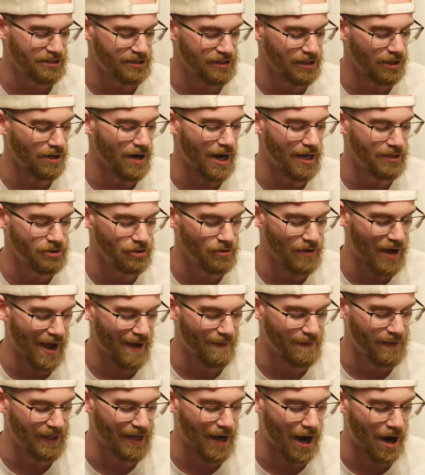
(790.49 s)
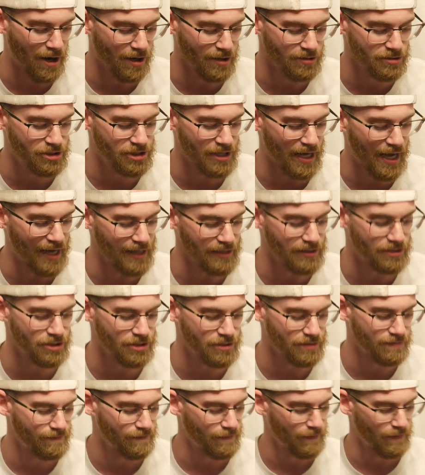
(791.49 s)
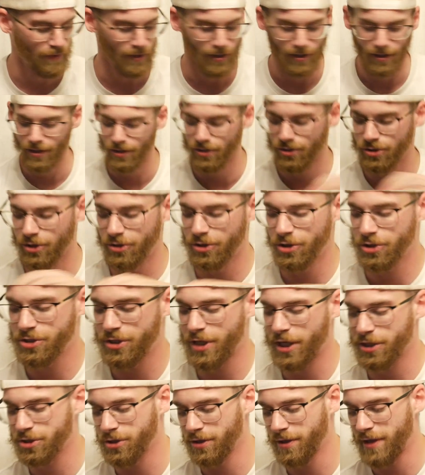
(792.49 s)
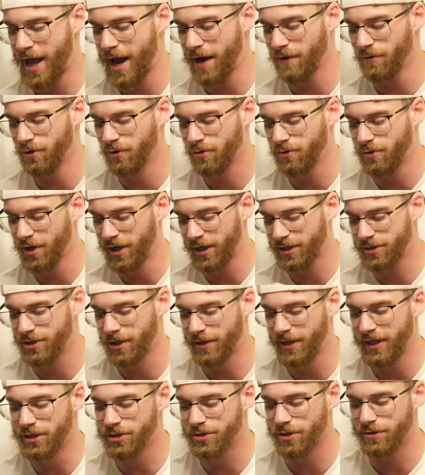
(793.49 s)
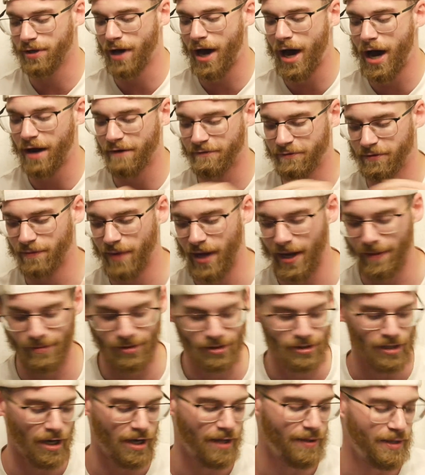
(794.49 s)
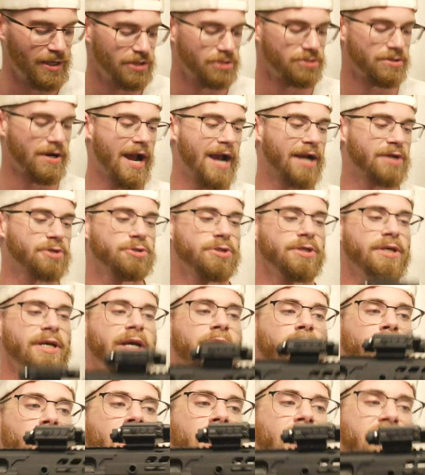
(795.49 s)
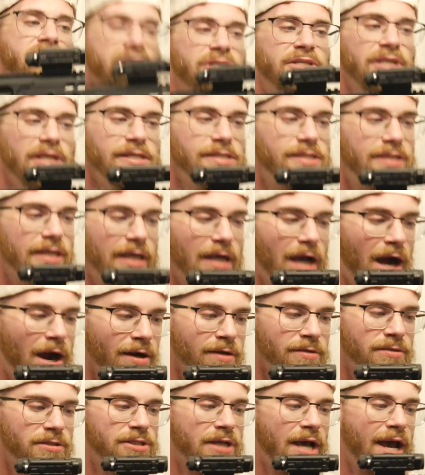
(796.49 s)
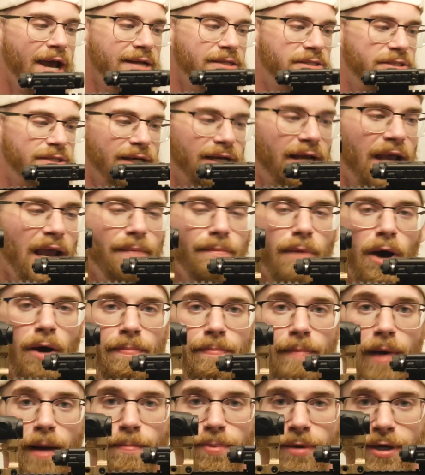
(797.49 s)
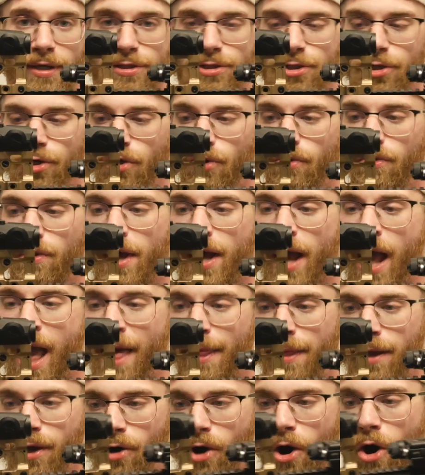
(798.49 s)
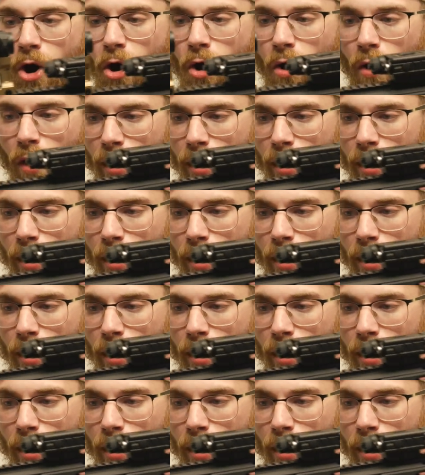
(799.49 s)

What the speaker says: here, I do have the iron sights. So just touching on that real quick. So these are not from Amazon. These are actually CZ iron sights. They came off my Bren 2. They're all